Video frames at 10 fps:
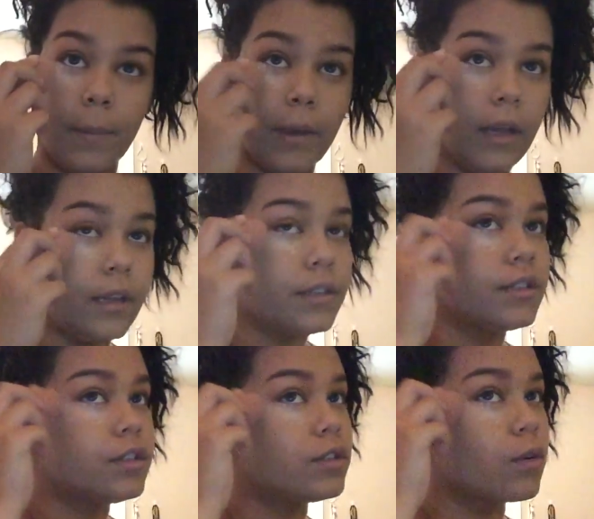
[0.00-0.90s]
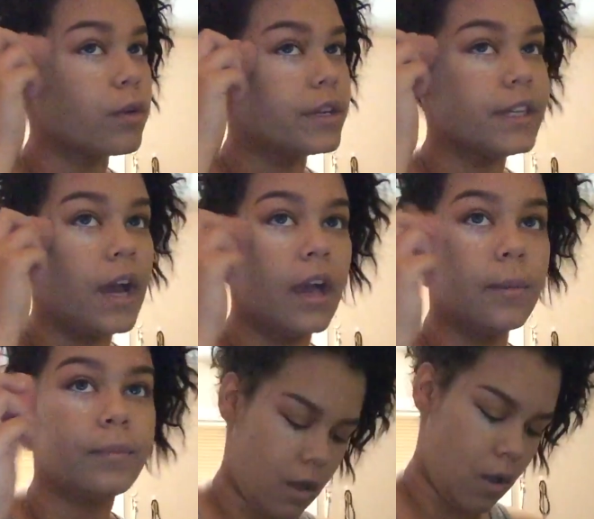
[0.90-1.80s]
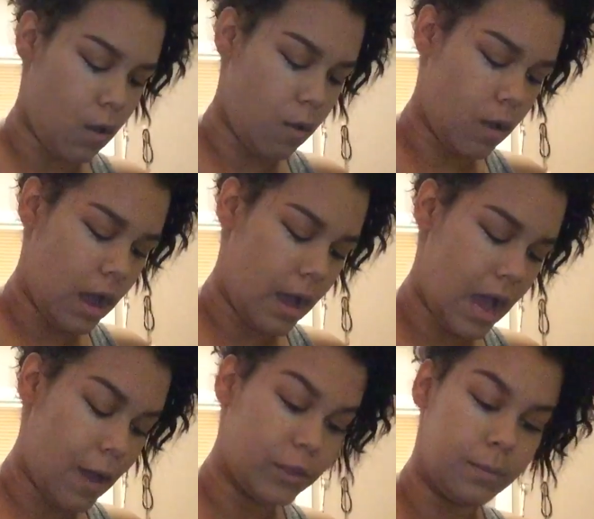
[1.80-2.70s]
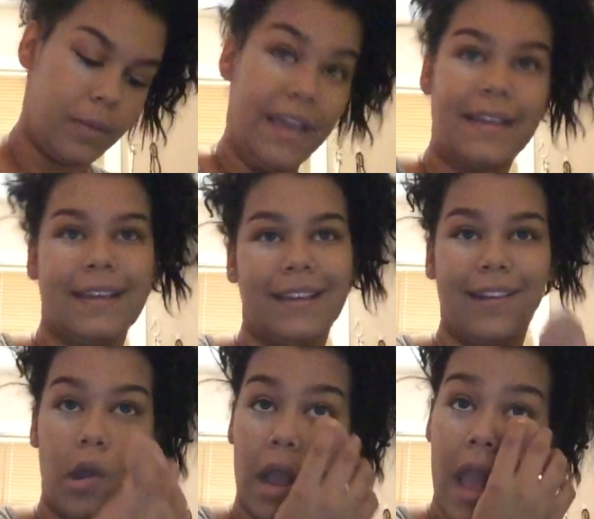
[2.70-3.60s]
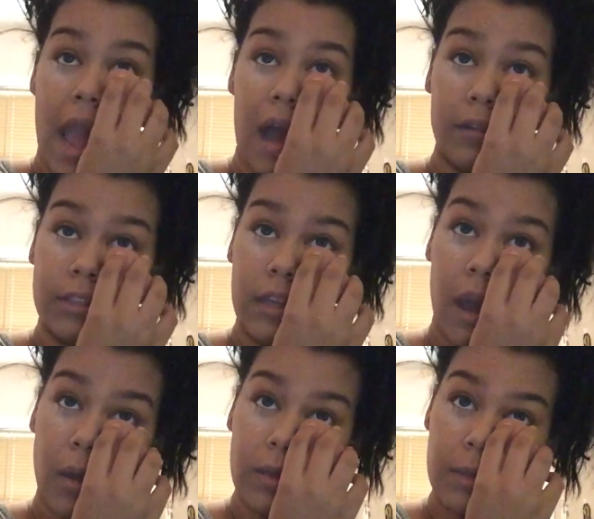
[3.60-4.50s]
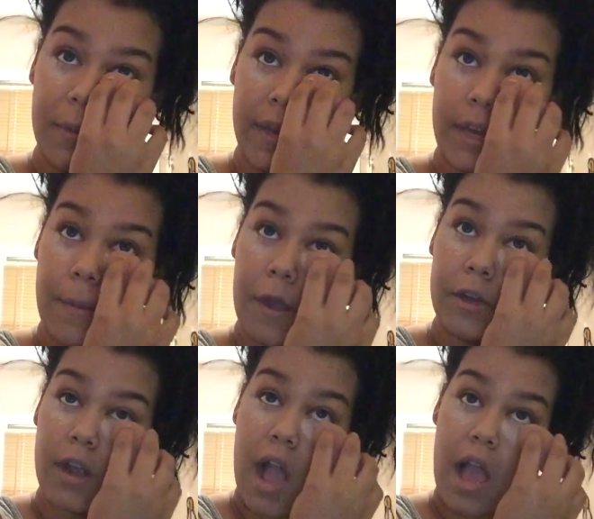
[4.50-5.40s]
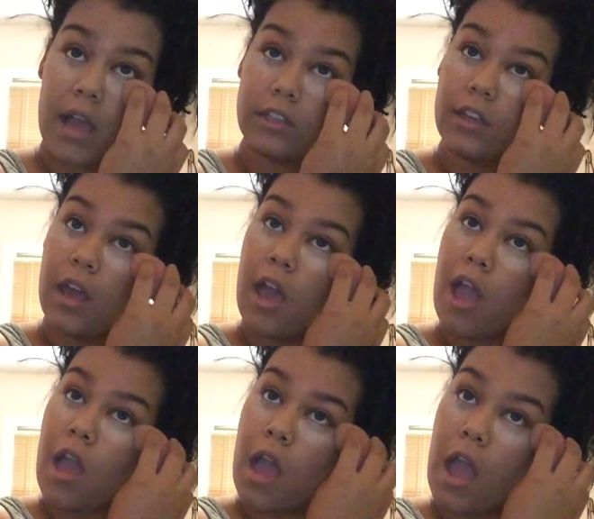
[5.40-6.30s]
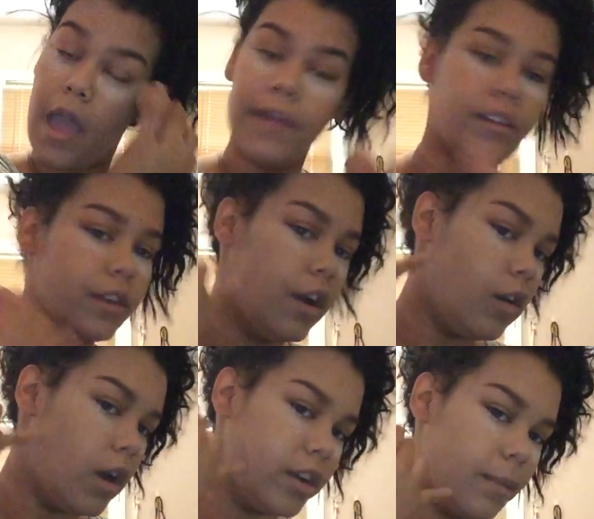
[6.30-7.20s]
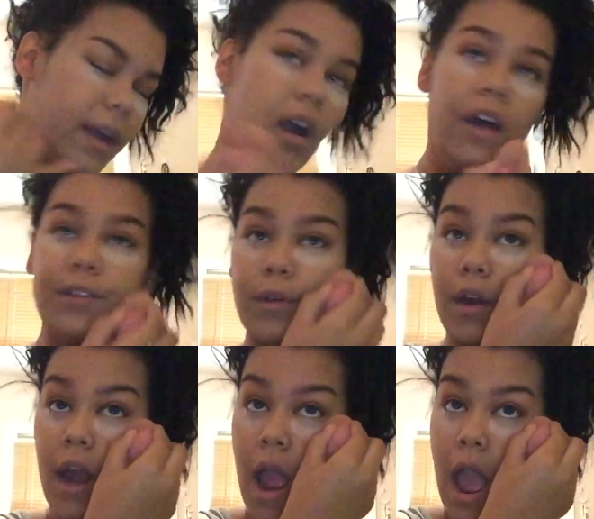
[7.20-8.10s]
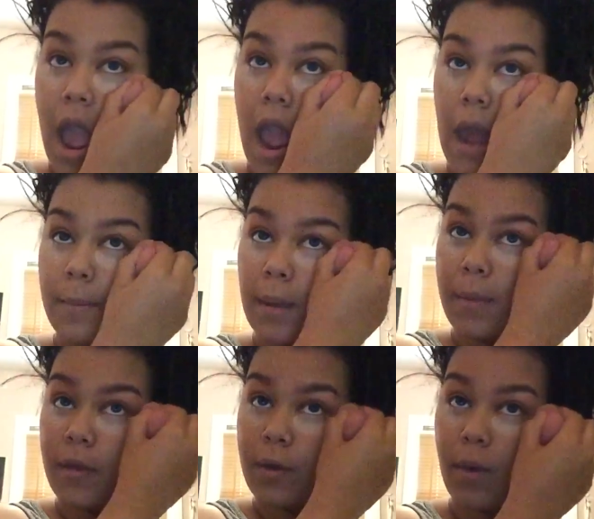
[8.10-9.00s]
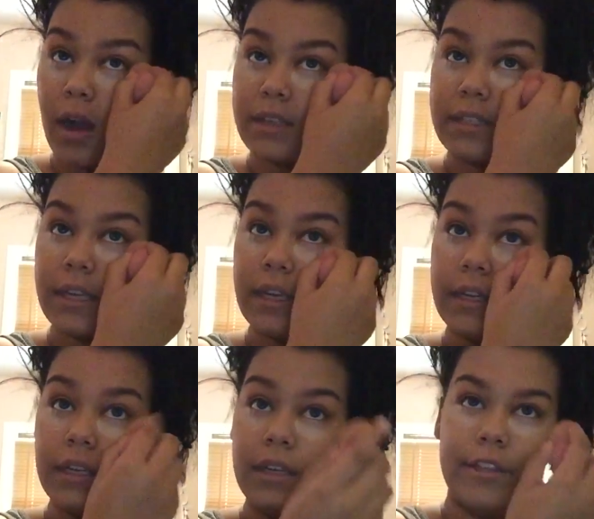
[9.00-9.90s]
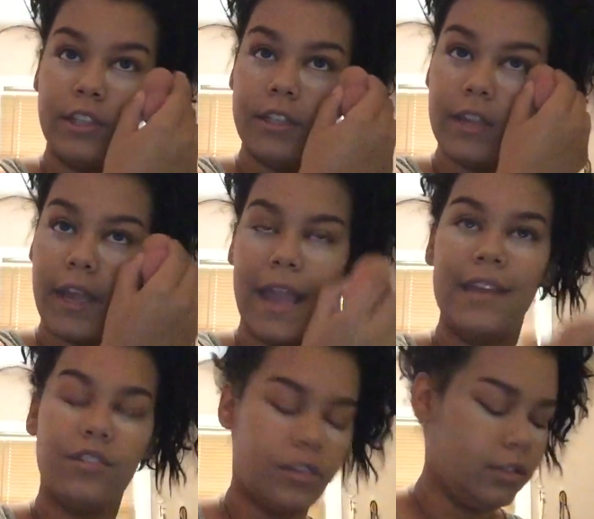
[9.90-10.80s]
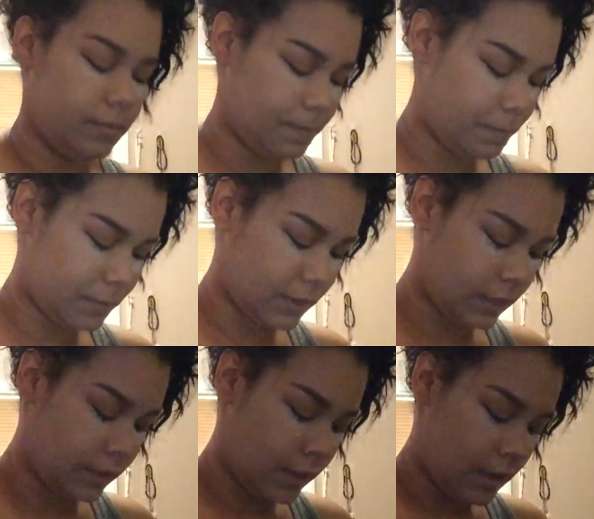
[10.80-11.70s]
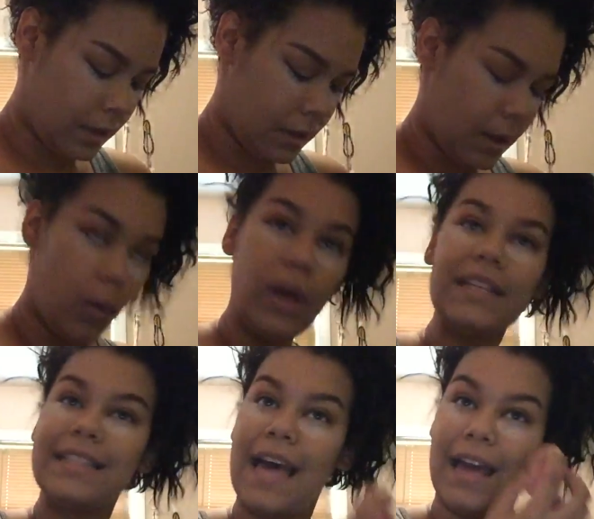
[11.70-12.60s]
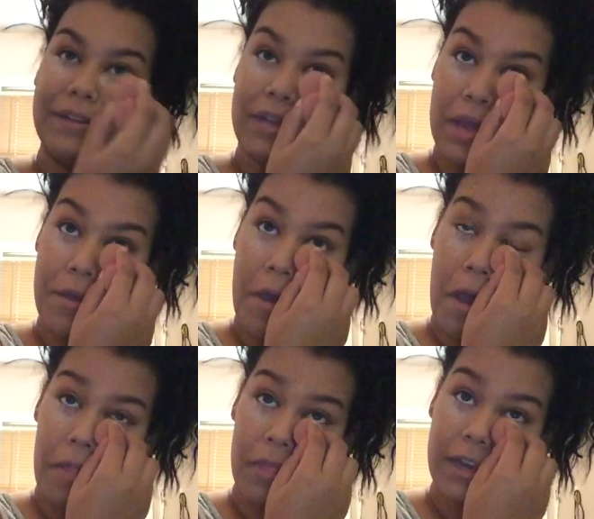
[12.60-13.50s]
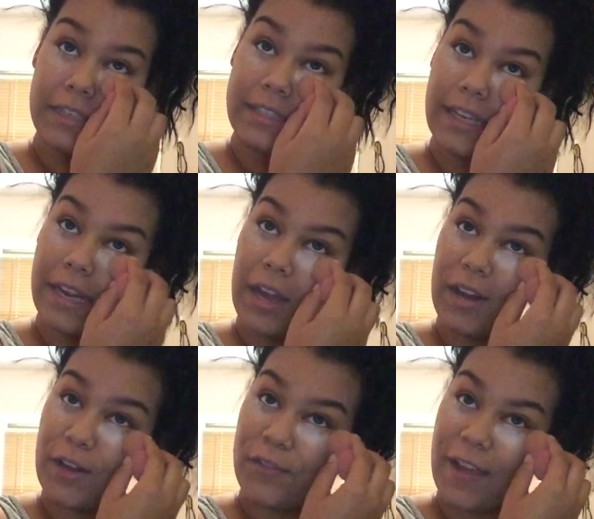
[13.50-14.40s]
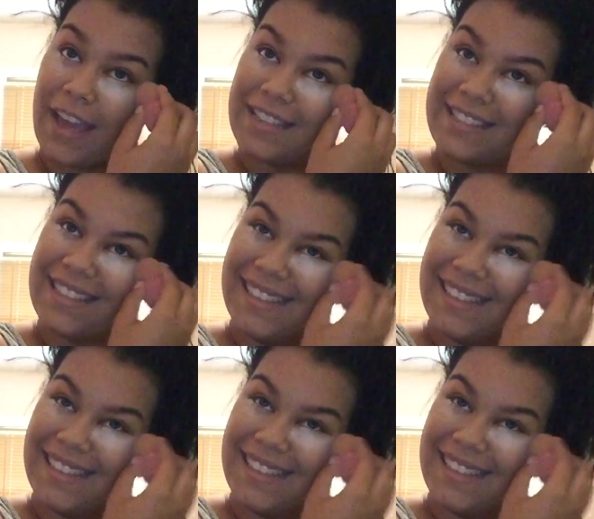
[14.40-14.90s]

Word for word: but story time. So I was baking, okay? I was I was baking my under eyes and you know, under my contour. And my mother walks in and she's like, "Angel, what is that that is sitting on your face?"